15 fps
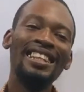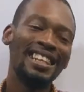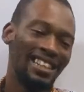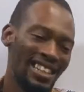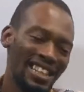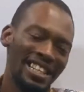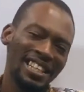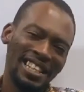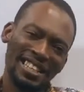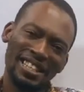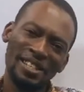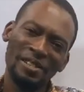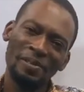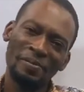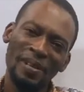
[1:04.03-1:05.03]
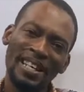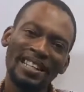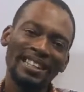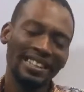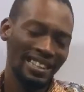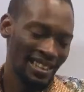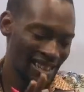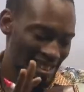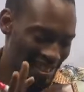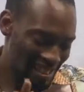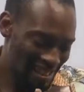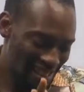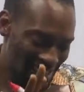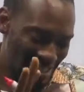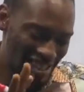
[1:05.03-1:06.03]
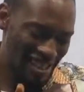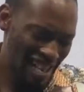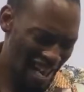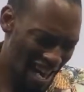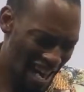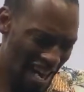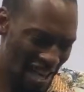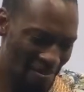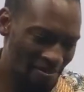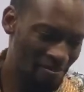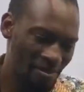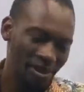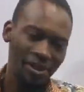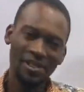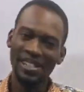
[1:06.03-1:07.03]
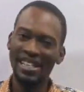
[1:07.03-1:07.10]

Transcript: Ladies and gentlemen, it is time to